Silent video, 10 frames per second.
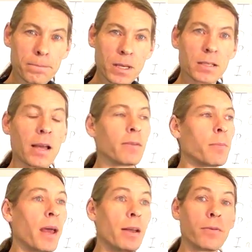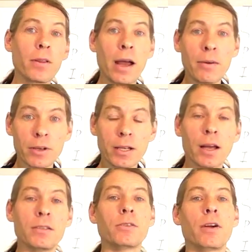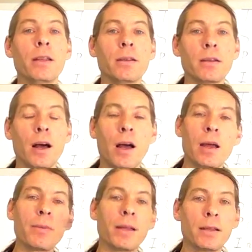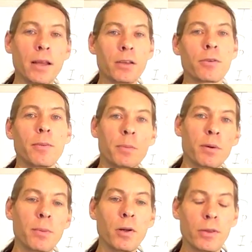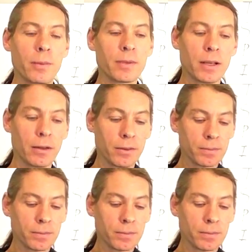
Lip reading: Because they have to pay for the advertising, right? The time that it takes for them to promote themselves.